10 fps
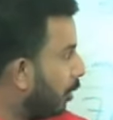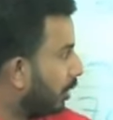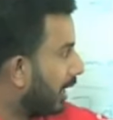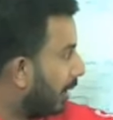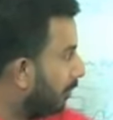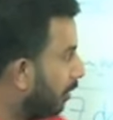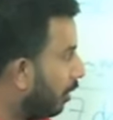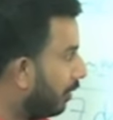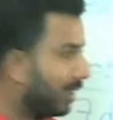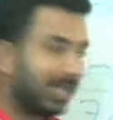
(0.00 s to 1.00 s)
outcome
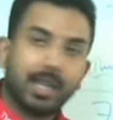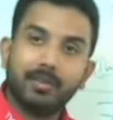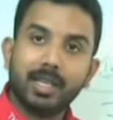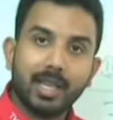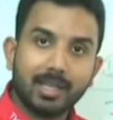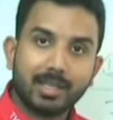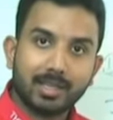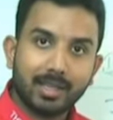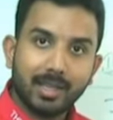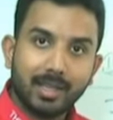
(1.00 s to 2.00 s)
of the 7 days.
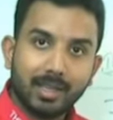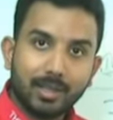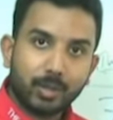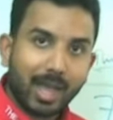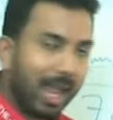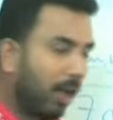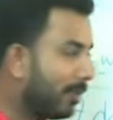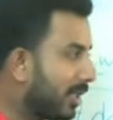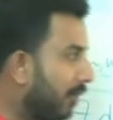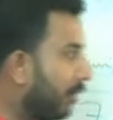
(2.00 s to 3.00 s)
So I
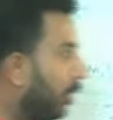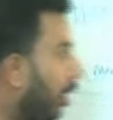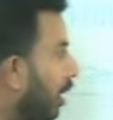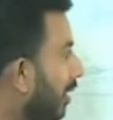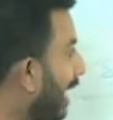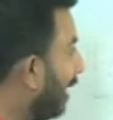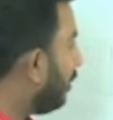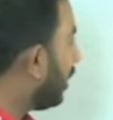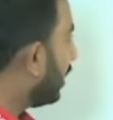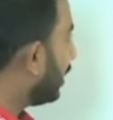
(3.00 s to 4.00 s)
observe a lot of
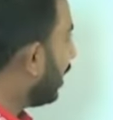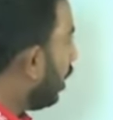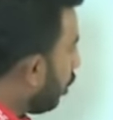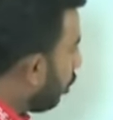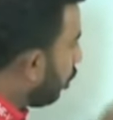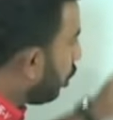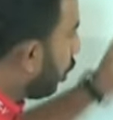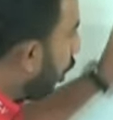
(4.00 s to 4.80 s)
networkers who